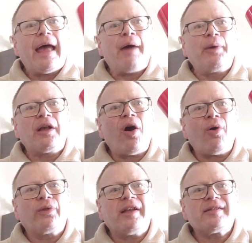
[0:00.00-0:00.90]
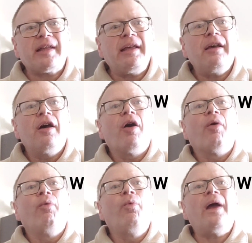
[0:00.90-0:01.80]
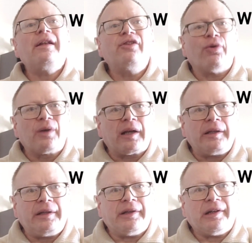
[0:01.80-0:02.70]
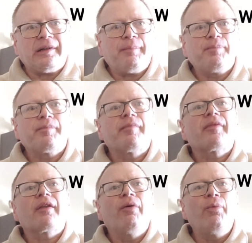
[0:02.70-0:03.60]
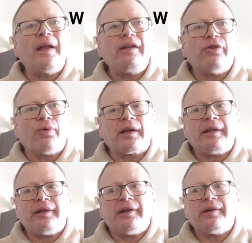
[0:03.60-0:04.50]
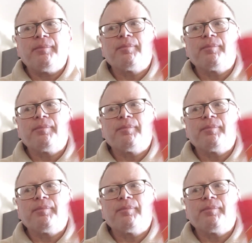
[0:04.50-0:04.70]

and we call this a window cleaner. Window cleaner.